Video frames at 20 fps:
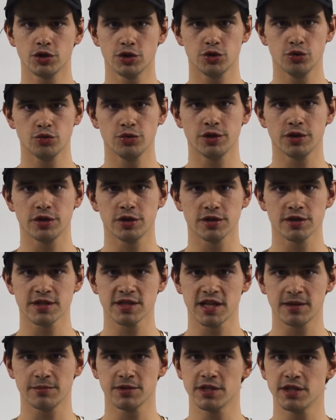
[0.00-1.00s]
junior
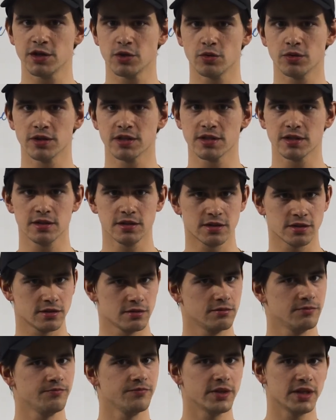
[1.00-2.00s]
step sequences
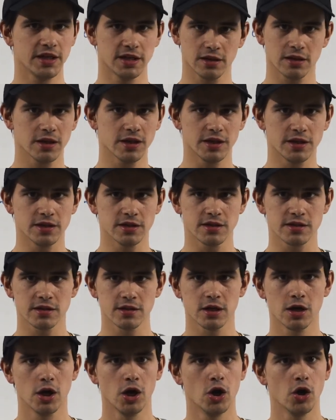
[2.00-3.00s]
at least,
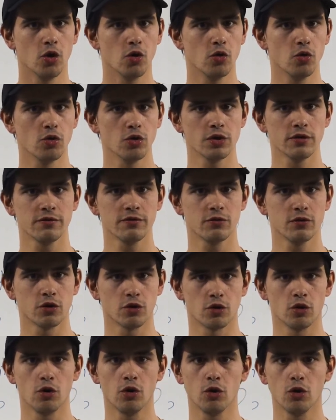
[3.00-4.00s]
or for
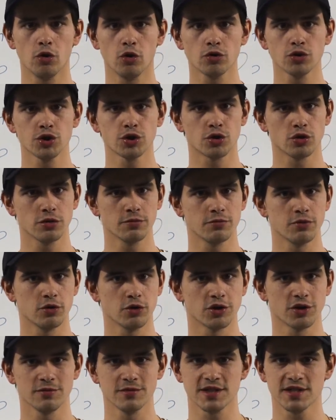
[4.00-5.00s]
all short
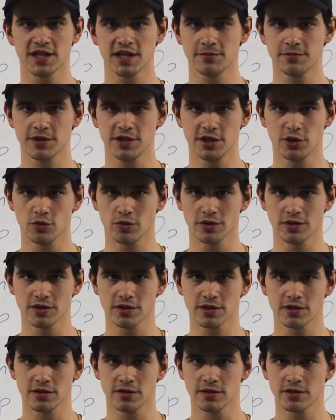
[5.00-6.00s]
program step
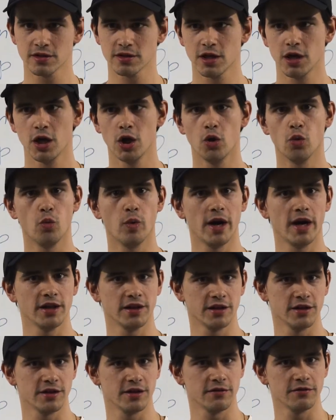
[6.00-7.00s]
sequences, while
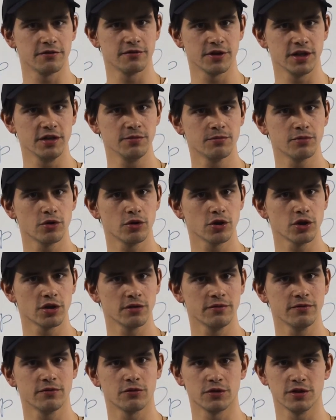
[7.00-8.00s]
in the free program
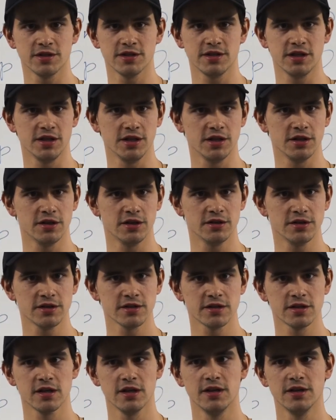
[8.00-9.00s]
for
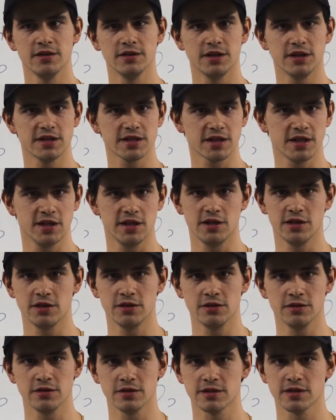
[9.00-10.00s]
seniors, the
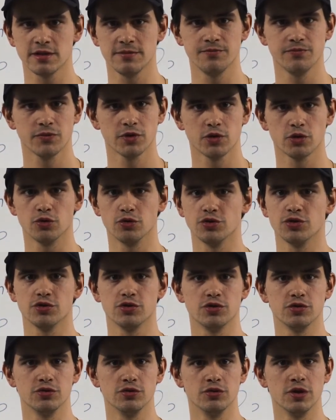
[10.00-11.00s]
skaters could
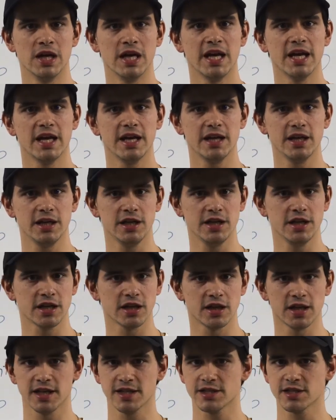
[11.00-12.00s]
do any
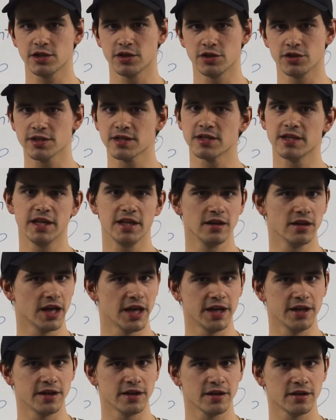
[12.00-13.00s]
clusters they
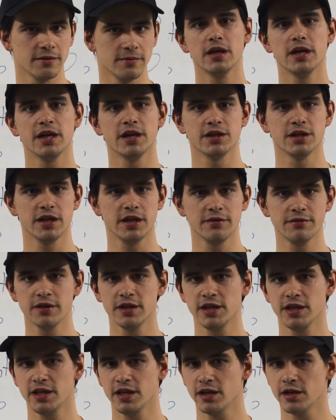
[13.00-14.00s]
like. And every
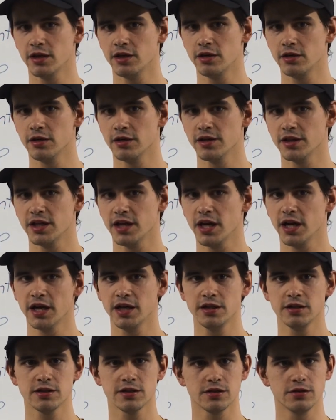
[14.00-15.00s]
year, the
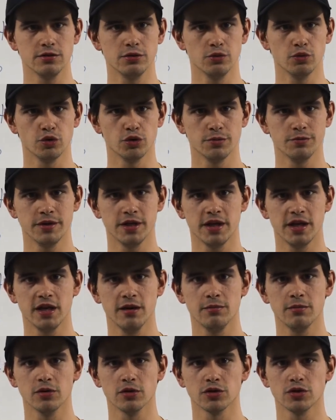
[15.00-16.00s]
ISU would be
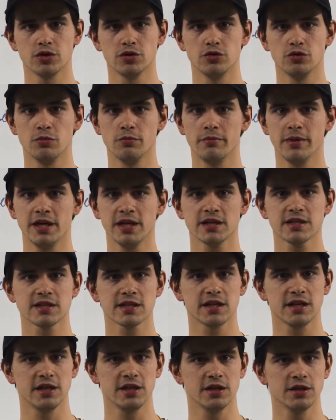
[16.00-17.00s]
able to make
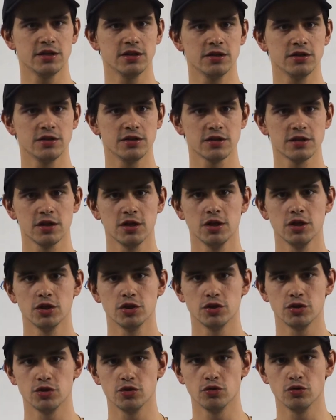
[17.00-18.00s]
skaters
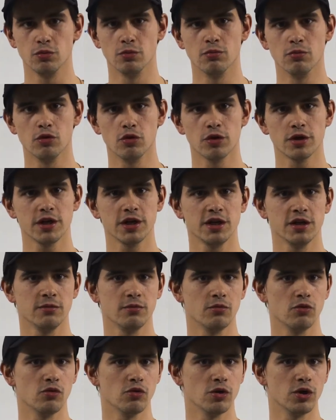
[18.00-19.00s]
do more and
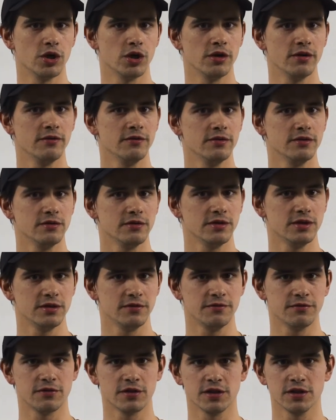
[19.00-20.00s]
more
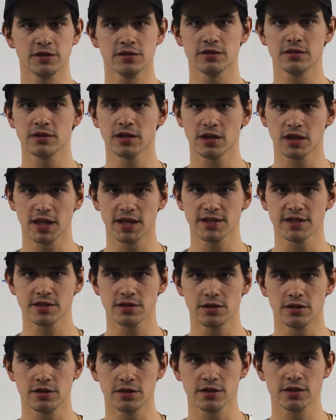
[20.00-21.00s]
different
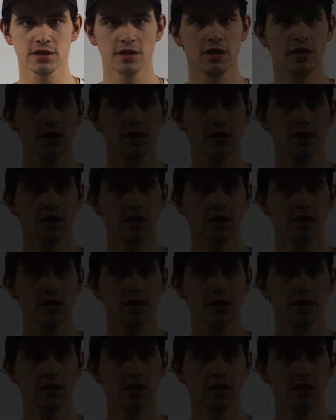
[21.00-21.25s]
clusters.